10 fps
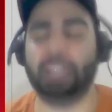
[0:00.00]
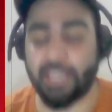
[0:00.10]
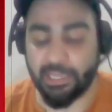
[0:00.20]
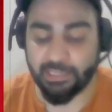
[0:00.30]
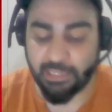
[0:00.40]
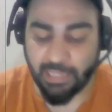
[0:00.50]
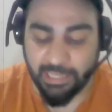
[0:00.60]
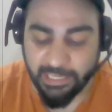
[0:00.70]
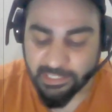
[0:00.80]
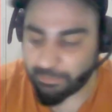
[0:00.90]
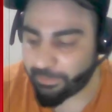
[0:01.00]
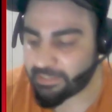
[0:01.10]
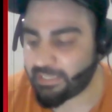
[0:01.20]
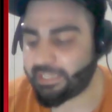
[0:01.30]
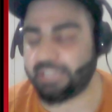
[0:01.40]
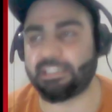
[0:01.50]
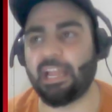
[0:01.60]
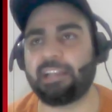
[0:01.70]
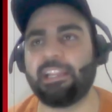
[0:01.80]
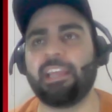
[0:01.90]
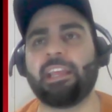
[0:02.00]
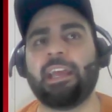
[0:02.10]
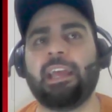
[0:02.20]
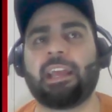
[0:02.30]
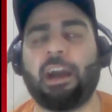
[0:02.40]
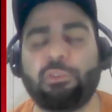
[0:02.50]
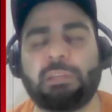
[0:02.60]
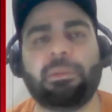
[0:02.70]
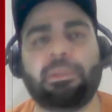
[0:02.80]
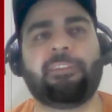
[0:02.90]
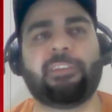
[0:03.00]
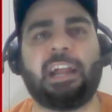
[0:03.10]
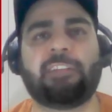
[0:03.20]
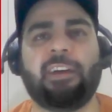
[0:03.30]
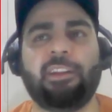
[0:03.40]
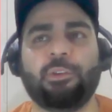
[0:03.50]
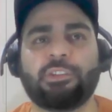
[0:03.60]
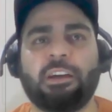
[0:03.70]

Each of the pixel can take countably infinite values.